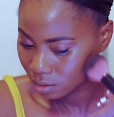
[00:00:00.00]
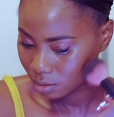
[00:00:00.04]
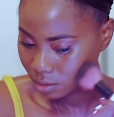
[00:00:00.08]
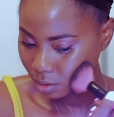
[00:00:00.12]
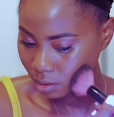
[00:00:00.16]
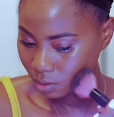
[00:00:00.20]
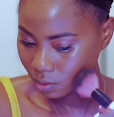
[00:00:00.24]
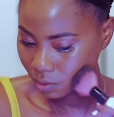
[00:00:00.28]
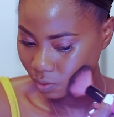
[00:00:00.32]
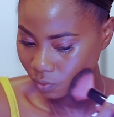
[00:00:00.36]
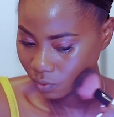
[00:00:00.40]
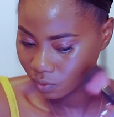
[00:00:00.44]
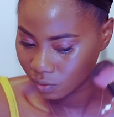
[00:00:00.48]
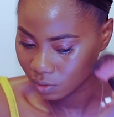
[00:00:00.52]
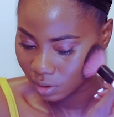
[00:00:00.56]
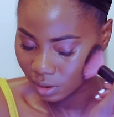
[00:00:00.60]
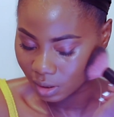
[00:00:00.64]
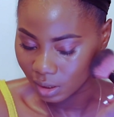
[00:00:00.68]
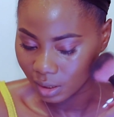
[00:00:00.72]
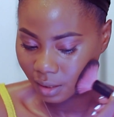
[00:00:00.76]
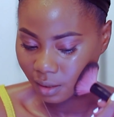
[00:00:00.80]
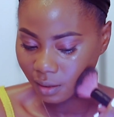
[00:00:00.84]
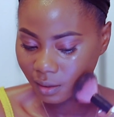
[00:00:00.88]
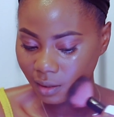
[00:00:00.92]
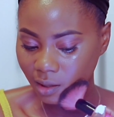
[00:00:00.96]
use
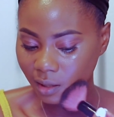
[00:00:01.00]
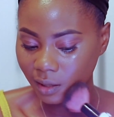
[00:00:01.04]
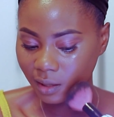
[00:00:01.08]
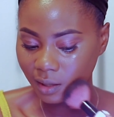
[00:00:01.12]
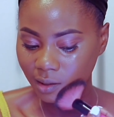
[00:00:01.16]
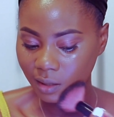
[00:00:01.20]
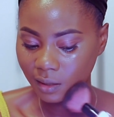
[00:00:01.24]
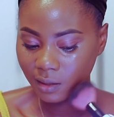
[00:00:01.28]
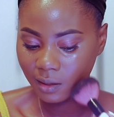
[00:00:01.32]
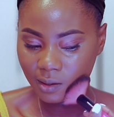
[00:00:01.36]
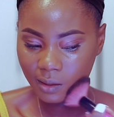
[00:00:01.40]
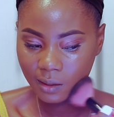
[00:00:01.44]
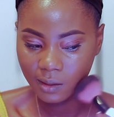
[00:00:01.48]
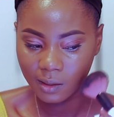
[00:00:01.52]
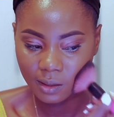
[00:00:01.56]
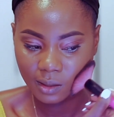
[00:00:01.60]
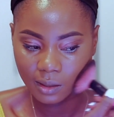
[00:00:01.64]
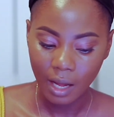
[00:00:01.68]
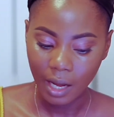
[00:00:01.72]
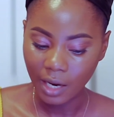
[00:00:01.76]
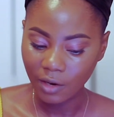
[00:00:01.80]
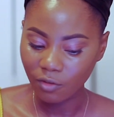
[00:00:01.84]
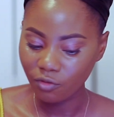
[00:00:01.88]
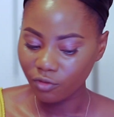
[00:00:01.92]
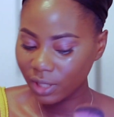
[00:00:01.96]
that in.
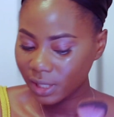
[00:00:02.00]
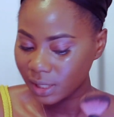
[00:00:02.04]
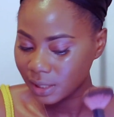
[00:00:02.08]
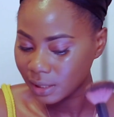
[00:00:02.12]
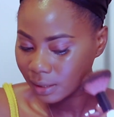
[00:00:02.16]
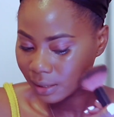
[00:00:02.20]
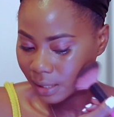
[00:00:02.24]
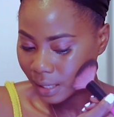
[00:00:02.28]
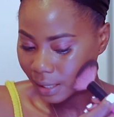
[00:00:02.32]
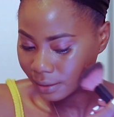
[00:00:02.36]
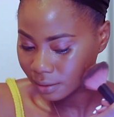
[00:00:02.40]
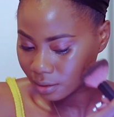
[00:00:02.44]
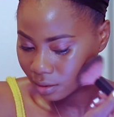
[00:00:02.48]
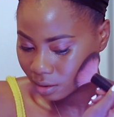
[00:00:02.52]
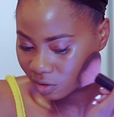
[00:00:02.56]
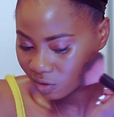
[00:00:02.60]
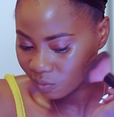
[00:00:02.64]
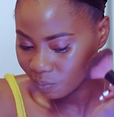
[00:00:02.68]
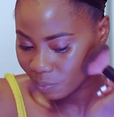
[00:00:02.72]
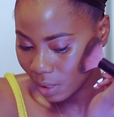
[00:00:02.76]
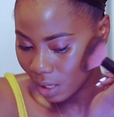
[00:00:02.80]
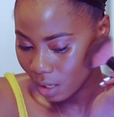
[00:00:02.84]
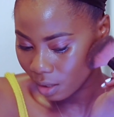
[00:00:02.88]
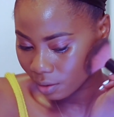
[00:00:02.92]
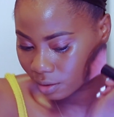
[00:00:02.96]
I really like this
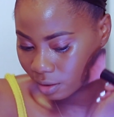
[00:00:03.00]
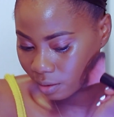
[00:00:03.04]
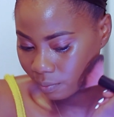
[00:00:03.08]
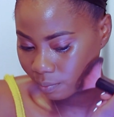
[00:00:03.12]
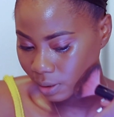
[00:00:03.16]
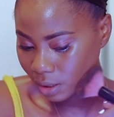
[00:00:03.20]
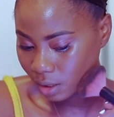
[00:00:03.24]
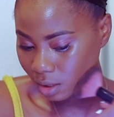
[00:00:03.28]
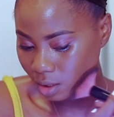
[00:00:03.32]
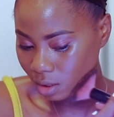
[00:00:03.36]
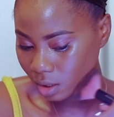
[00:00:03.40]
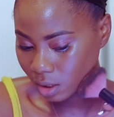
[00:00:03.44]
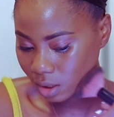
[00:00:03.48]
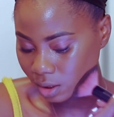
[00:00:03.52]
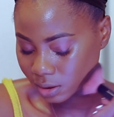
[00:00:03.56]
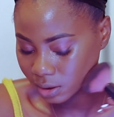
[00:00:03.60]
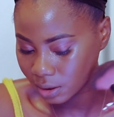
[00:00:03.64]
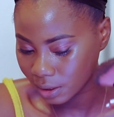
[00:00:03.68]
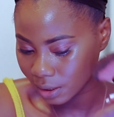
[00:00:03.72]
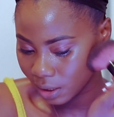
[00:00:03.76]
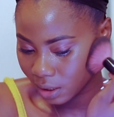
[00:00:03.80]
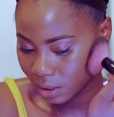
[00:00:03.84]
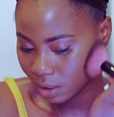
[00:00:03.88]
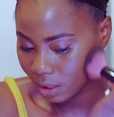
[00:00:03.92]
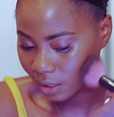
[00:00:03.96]
powder because
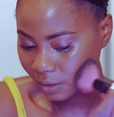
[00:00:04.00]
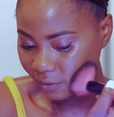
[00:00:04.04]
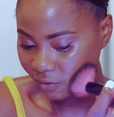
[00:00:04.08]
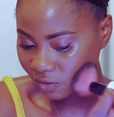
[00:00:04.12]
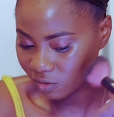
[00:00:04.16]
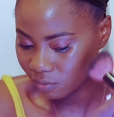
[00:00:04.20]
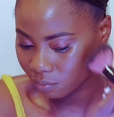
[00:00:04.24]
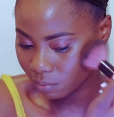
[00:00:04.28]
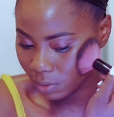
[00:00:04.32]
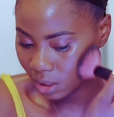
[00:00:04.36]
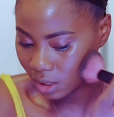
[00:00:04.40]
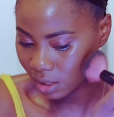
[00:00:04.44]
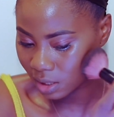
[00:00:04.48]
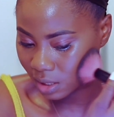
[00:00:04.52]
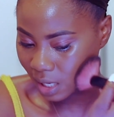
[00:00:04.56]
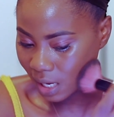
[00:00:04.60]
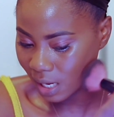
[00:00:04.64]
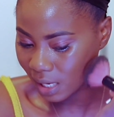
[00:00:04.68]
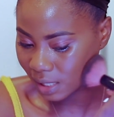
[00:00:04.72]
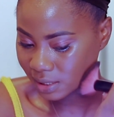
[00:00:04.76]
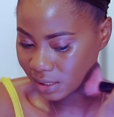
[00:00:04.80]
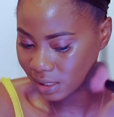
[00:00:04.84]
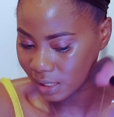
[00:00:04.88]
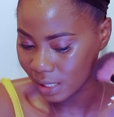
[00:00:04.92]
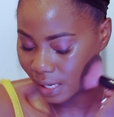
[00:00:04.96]
it gives me
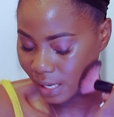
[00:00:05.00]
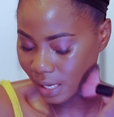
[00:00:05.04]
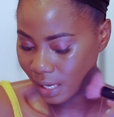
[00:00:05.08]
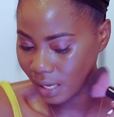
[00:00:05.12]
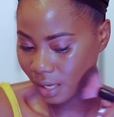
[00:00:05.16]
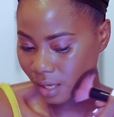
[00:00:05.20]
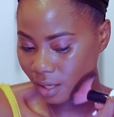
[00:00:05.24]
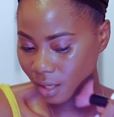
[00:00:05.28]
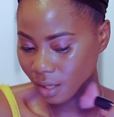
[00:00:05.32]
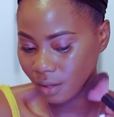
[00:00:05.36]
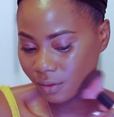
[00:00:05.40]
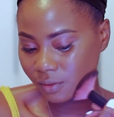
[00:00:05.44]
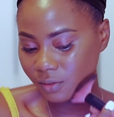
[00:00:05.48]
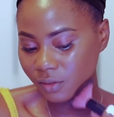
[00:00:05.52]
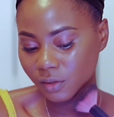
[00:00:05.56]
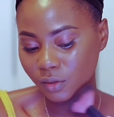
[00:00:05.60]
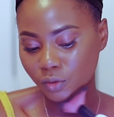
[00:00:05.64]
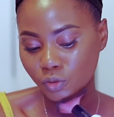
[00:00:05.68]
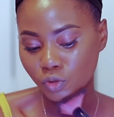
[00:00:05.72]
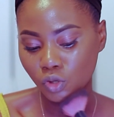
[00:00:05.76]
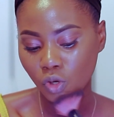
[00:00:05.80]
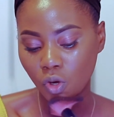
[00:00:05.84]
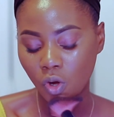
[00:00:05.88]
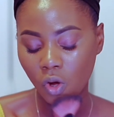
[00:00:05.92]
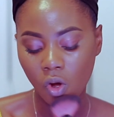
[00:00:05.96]
that
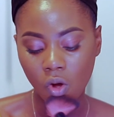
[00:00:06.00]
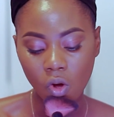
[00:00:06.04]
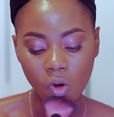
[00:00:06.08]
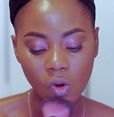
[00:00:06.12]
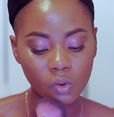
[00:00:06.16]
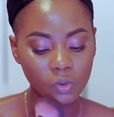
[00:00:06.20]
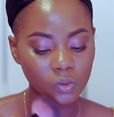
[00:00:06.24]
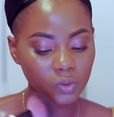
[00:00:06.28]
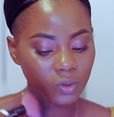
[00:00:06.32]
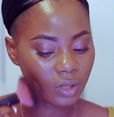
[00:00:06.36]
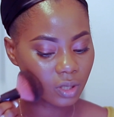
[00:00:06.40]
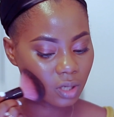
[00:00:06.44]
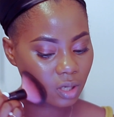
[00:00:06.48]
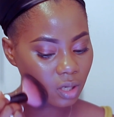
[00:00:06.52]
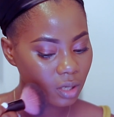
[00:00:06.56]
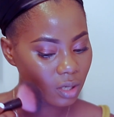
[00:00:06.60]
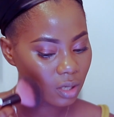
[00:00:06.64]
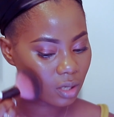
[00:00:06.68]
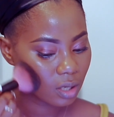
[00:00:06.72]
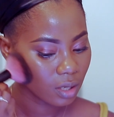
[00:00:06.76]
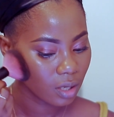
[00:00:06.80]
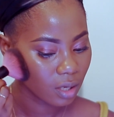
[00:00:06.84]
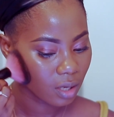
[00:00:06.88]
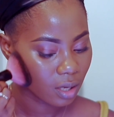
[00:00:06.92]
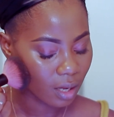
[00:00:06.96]
earth tone
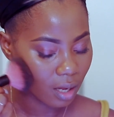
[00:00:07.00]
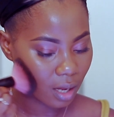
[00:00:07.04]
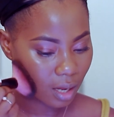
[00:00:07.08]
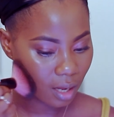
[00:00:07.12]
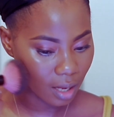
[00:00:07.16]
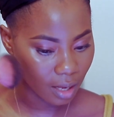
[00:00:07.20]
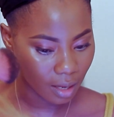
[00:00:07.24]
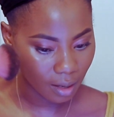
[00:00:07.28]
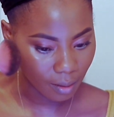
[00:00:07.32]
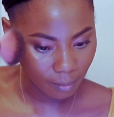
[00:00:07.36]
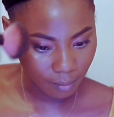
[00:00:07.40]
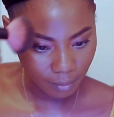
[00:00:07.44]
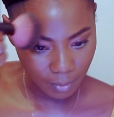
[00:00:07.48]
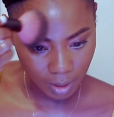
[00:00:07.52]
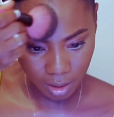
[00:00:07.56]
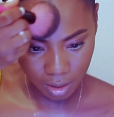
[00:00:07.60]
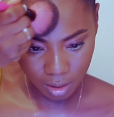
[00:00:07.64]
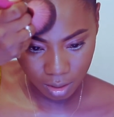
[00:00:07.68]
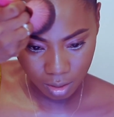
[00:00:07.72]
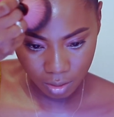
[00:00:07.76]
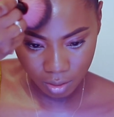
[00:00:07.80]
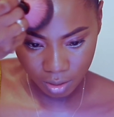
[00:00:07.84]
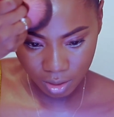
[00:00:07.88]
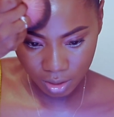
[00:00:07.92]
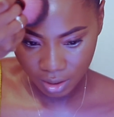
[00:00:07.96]

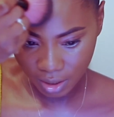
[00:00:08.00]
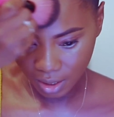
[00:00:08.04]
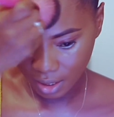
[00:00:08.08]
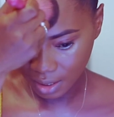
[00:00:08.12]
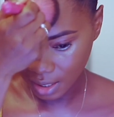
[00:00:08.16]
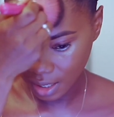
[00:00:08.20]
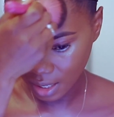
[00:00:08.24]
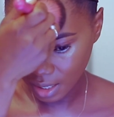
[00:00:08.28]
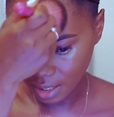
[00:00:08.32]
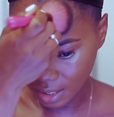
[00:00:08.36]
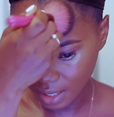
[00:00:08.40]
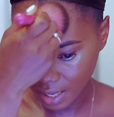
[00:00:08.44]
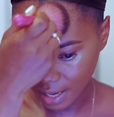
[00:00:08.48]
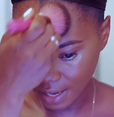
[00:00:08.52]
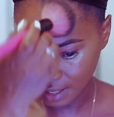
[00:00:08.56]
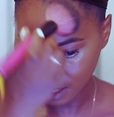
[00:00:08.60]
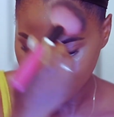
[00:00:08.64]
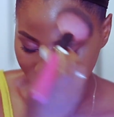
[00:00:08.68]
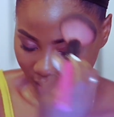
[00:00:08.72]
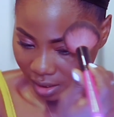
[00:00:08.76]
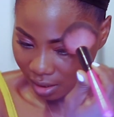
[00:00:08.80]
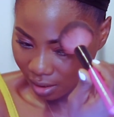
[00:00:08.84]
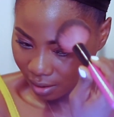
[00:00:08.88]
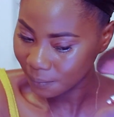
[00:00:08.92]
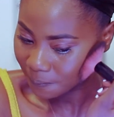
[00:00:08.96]
look that I
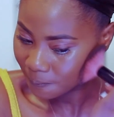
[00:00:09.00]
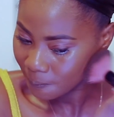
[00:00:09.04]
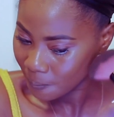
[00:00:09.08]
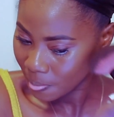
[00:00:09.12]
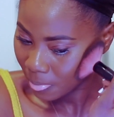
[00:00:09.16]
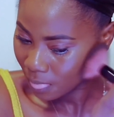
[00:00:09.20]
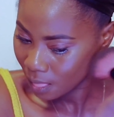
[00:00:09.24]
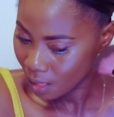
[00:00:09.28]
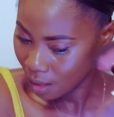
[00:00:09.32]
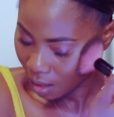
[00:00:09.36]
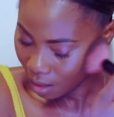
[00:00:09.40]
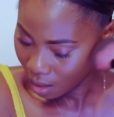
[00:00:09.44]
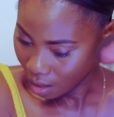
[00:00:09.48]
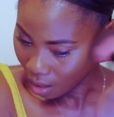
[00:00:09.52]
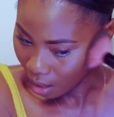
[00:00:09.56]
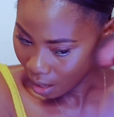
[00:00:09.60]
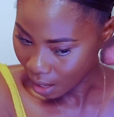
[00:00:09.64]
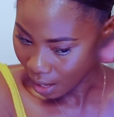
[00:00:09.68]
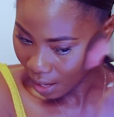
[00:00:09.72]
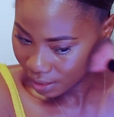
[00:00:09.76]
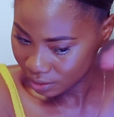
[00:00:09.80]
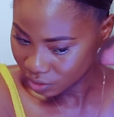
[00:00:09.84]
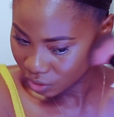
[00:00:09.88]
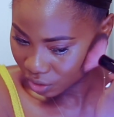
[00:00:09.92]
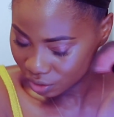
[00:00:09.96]
like.
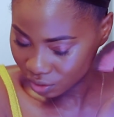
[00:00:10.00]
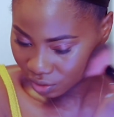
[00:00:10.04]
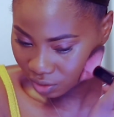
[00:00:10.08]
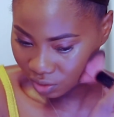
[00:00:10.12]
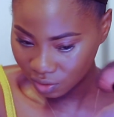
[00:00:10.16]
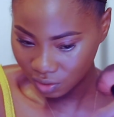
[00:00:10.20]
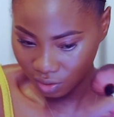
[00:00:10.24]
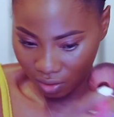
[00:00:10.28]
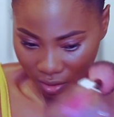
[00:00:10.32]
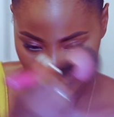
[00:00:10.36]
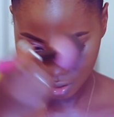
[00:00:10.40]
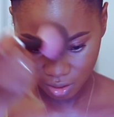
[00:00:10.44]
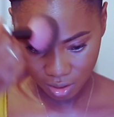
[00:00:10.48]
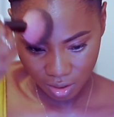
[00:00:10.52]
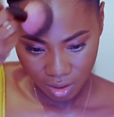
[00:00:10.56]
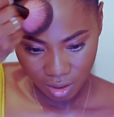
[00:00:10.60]
I just